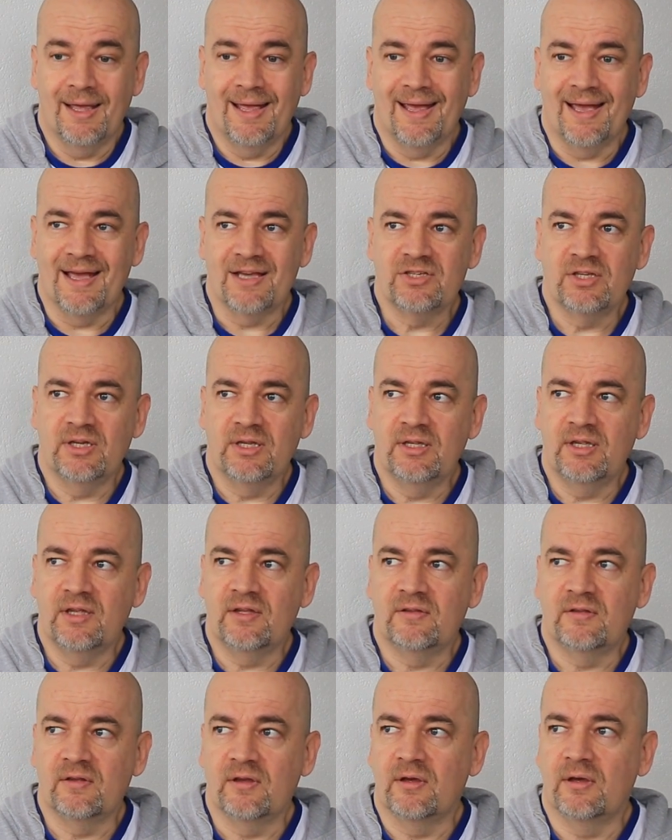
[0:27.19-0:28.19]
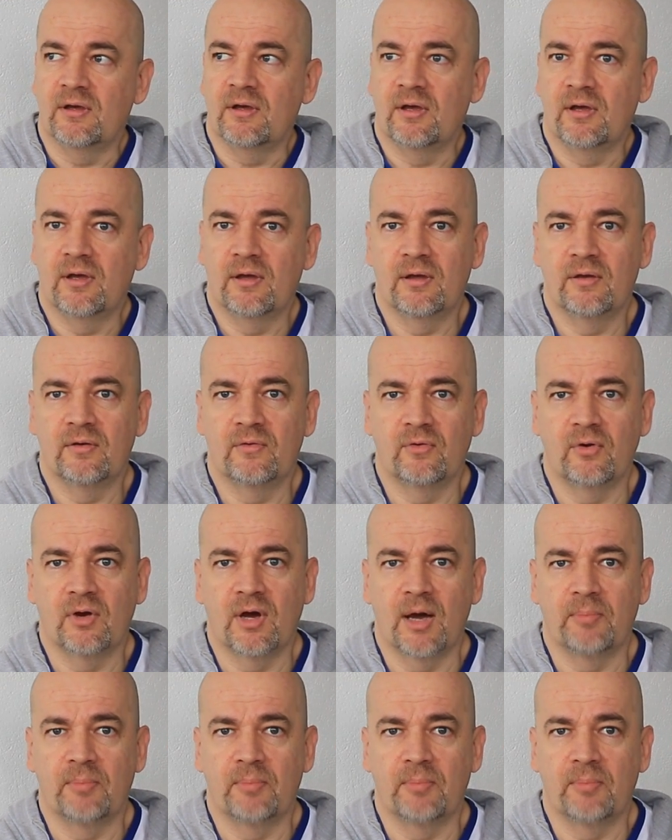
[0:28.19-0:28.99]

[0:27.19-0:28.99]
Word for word: actually this uh, woke